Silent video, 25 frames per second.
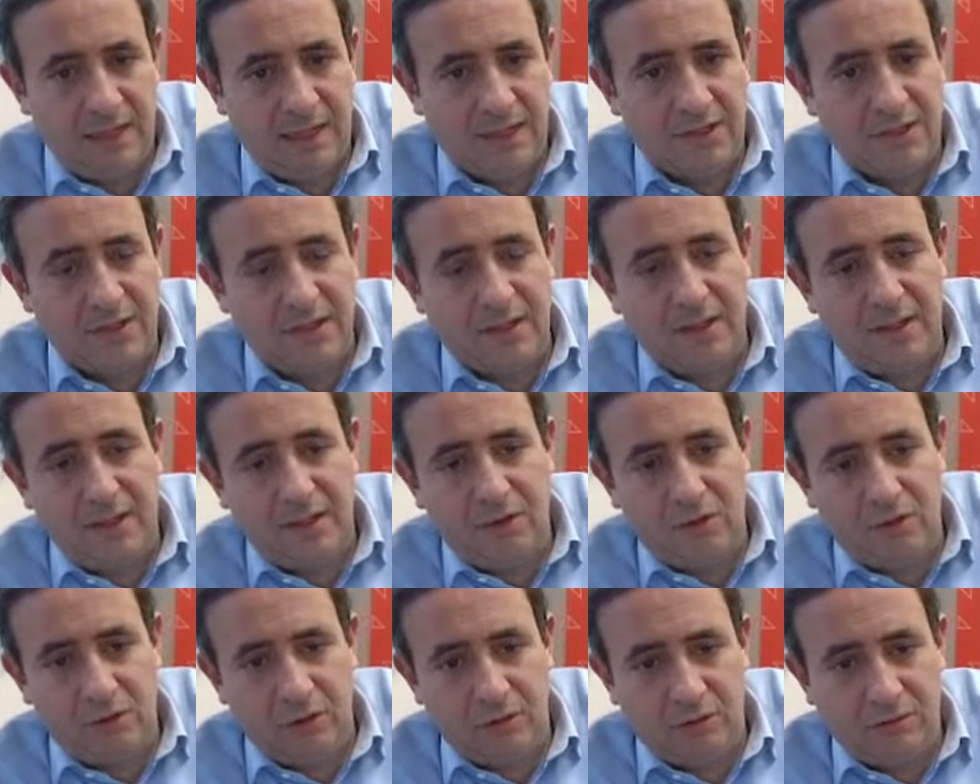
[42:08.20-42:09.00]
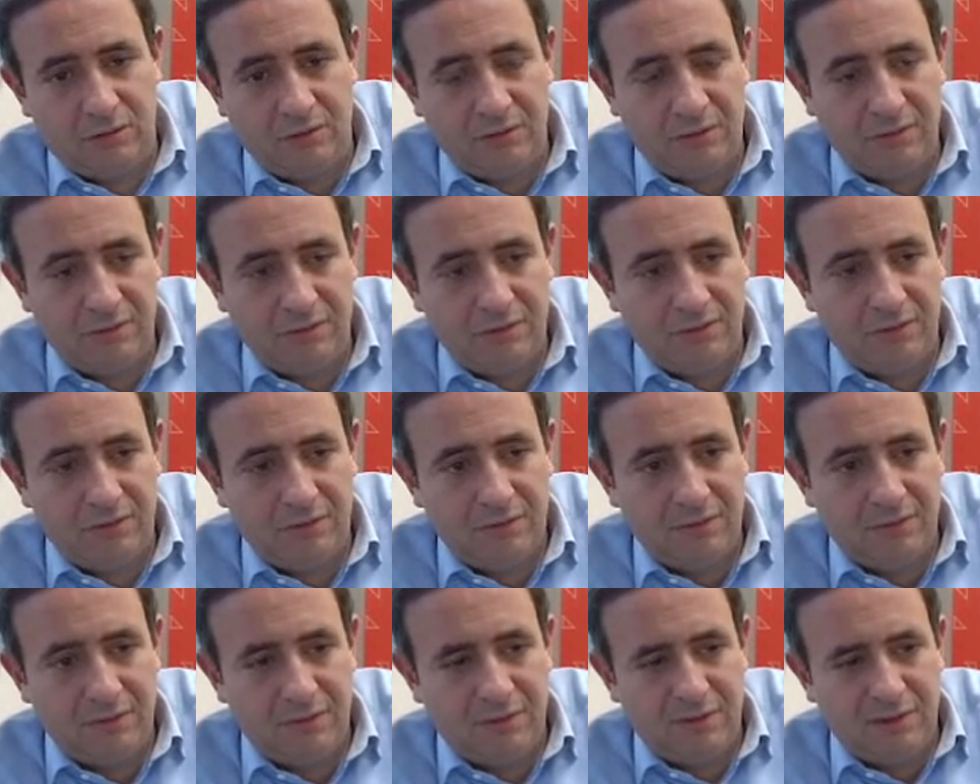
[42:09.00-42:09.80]
as they need to
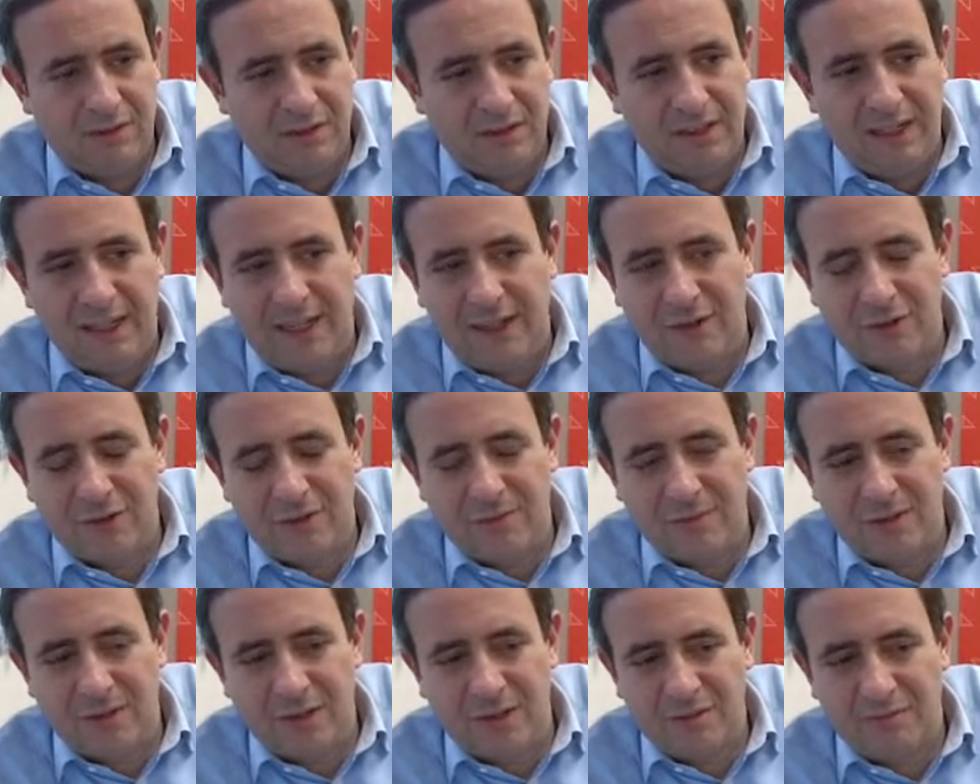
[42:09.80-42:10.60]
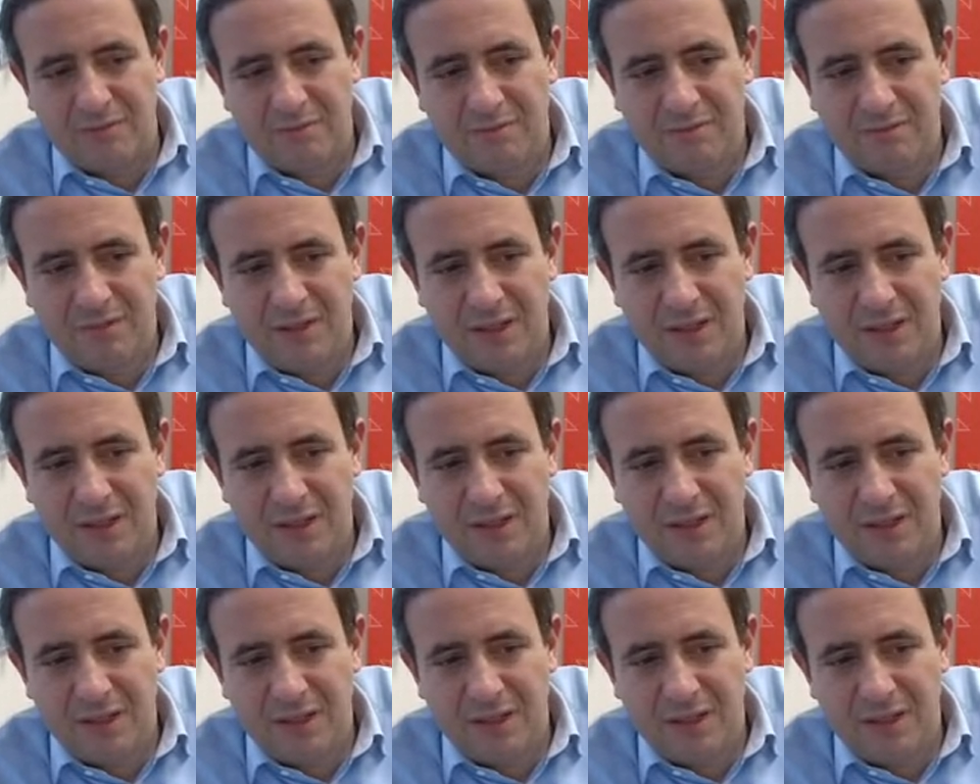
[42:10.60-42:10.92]
handle some things.